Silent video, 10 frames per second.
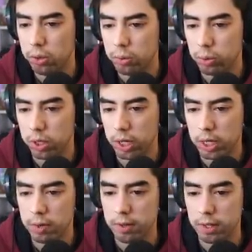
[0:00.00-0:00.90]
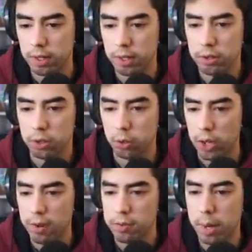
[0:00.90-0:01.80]
We're going to give it to
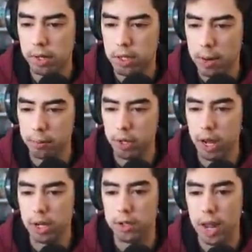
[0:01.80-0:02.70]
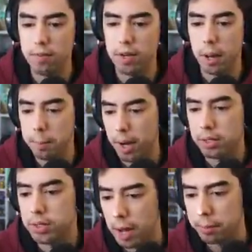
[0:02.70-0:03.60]
David Montgomery, and David
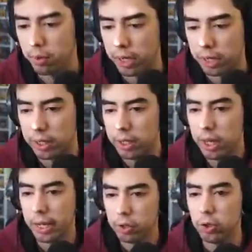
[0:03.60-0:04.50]
Montgomery into